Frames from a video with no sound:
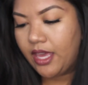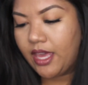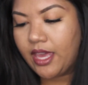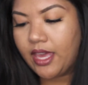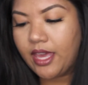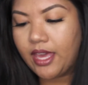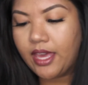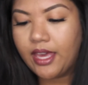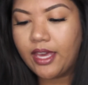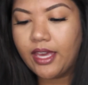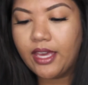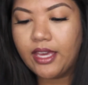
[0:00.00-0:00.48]

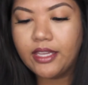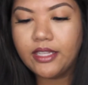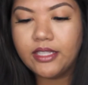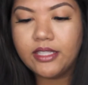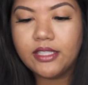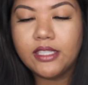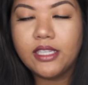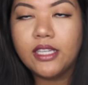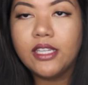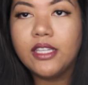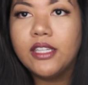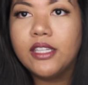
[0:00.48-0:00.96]

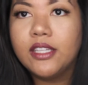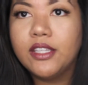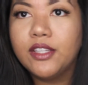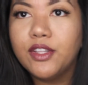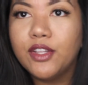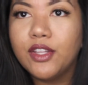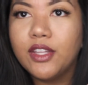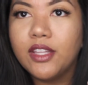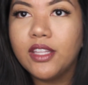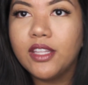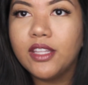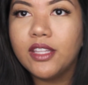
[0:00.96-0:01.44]
And
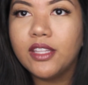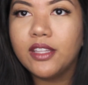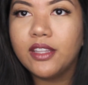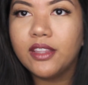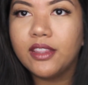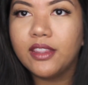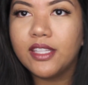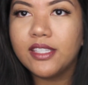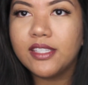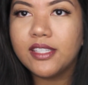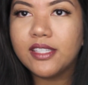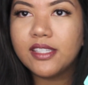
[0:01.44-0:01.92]

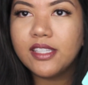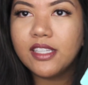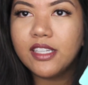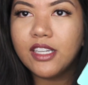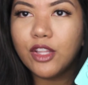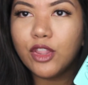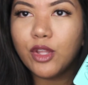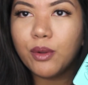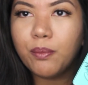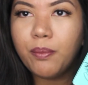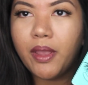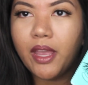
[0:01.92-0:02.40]
this is
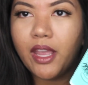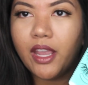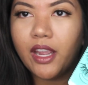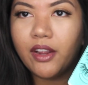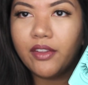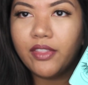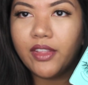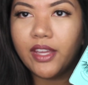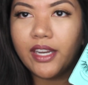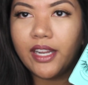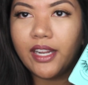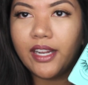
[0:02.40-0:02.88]
another
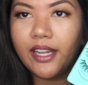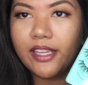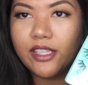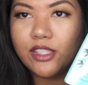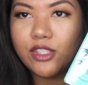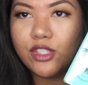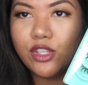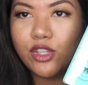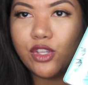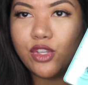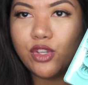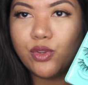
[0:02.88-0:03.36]
pair that I
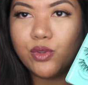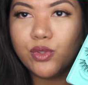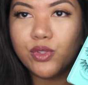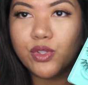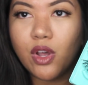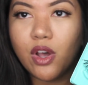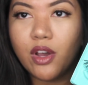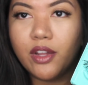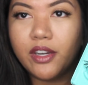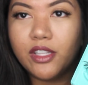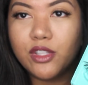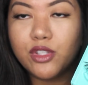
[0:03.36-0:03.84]
like to use
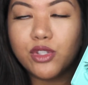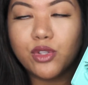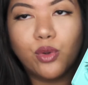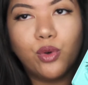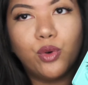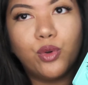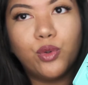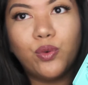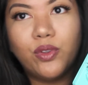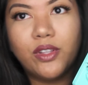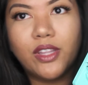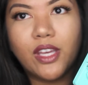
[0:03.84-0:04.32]
on its
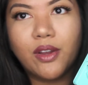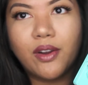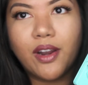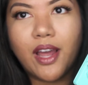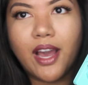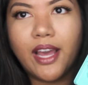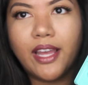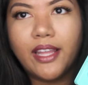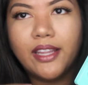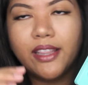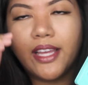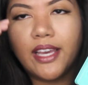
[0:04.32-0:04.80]
own without
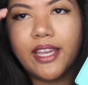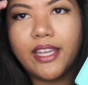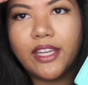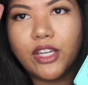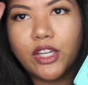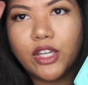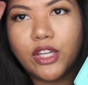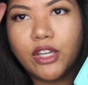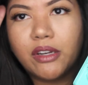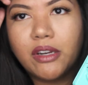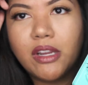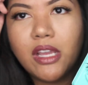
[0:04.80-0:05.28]

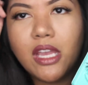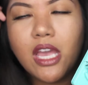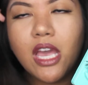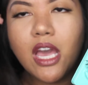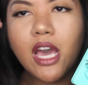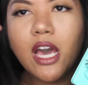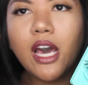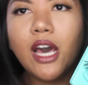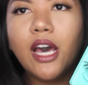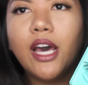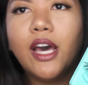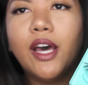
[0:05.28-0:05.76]
eyeliner.
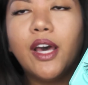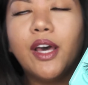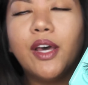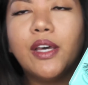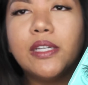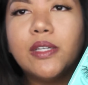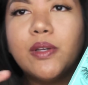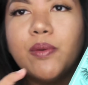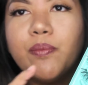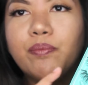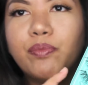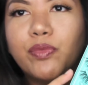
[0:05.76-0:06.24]

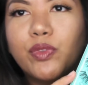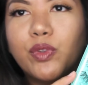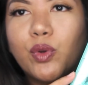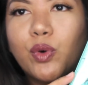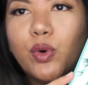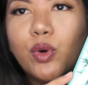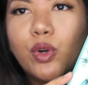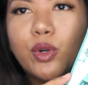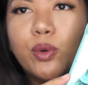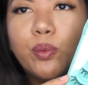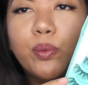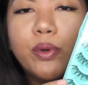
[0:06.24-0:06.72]

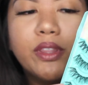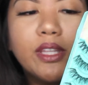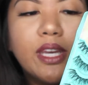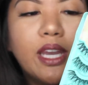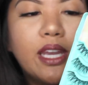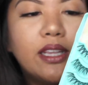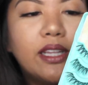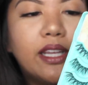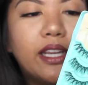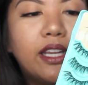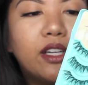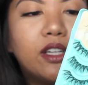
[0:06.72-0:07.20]
Or with
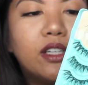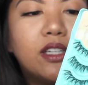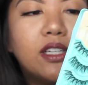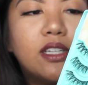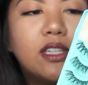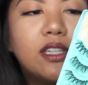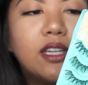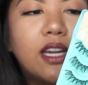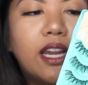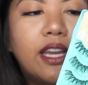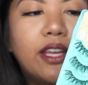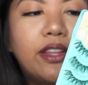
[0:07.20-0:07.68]

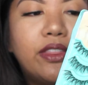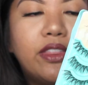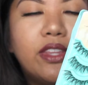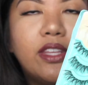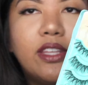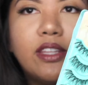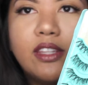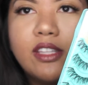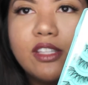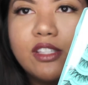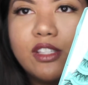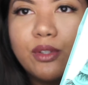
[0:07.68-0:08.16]
eyeliner, I
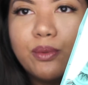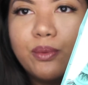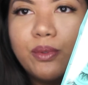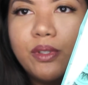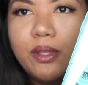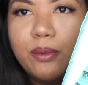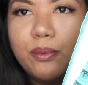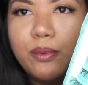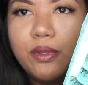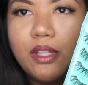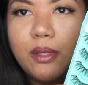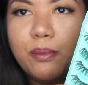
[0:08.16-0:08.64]
think these are
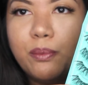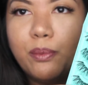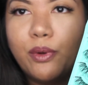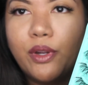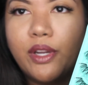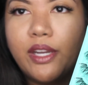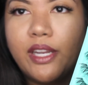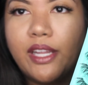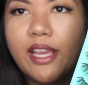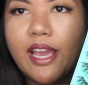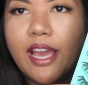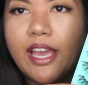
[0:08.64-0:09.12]
really
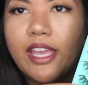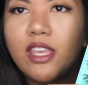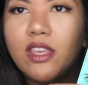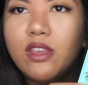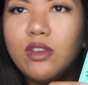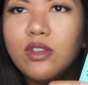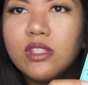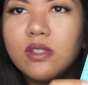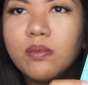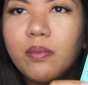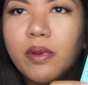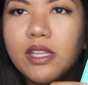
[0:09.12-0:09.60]
pretty. I
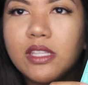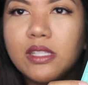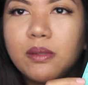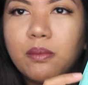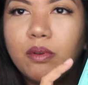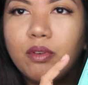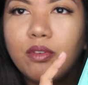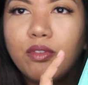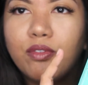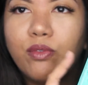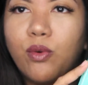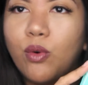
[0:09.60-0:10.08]
used mine
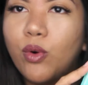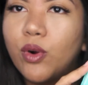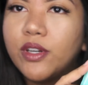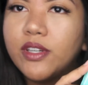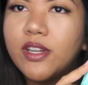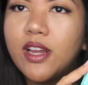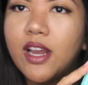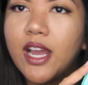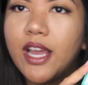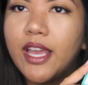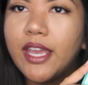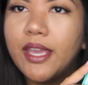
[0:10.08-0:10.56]
about 4
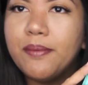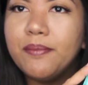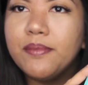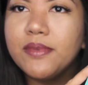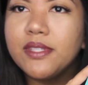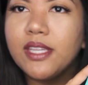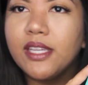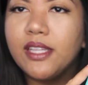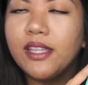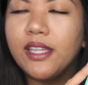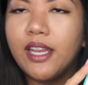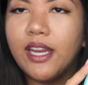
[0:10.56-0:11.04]

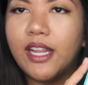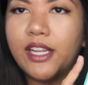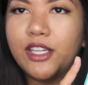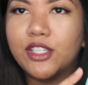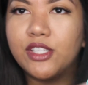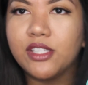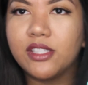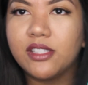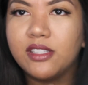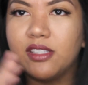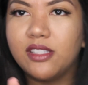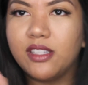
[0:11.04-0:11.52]
times and then I
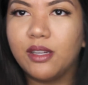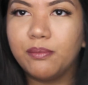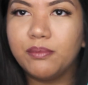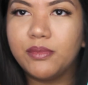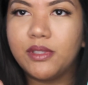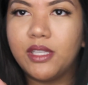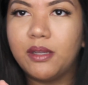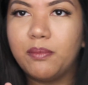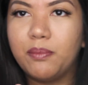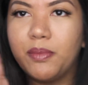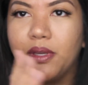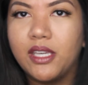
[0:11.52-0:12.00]
just
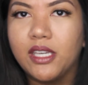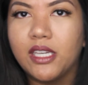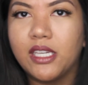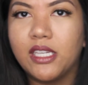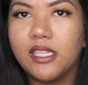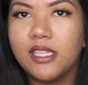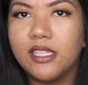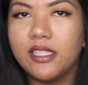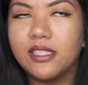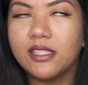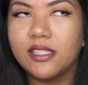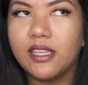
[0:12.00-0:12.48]
dumped it
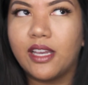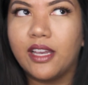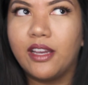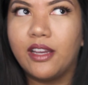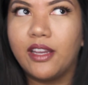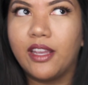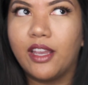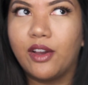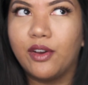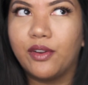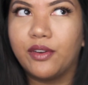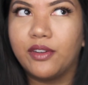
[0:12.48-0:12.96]
because
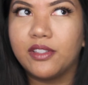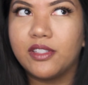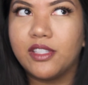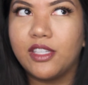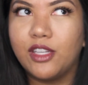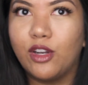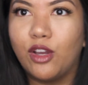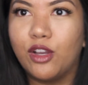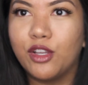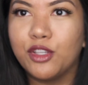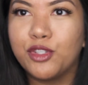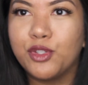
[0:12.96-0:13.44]
I
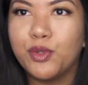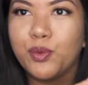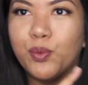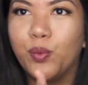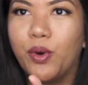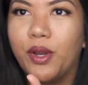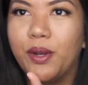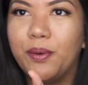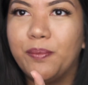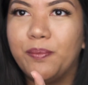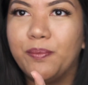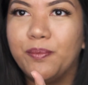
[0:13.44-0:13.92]
honestly lost
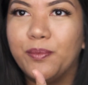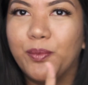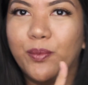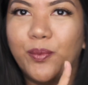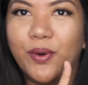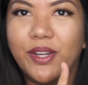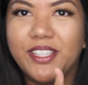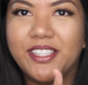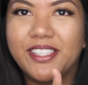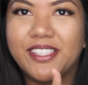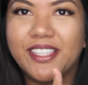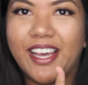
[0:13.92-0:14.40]

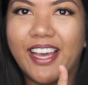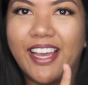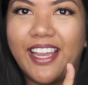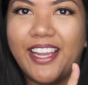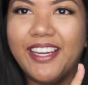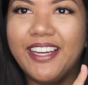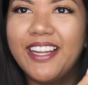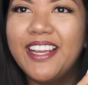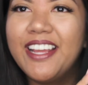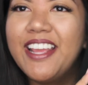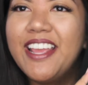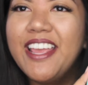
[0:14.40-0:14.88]
one
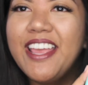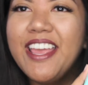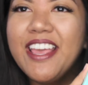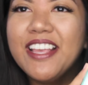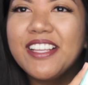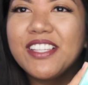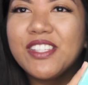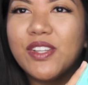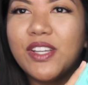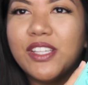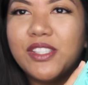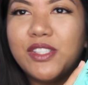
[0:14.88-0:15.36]
side,
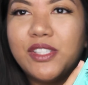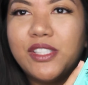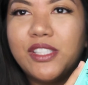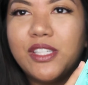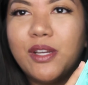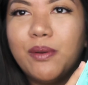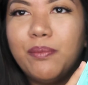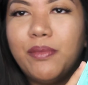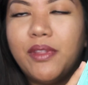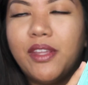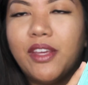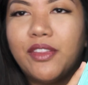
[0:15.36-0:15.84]
so I had to
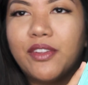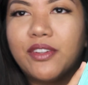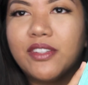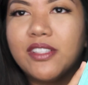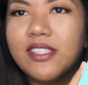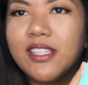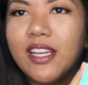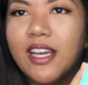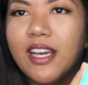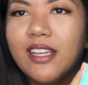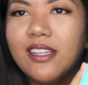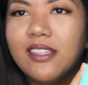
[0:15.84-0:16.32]
dump the other
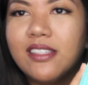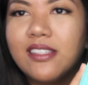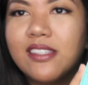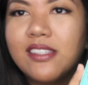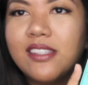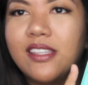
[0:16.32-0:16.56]
side.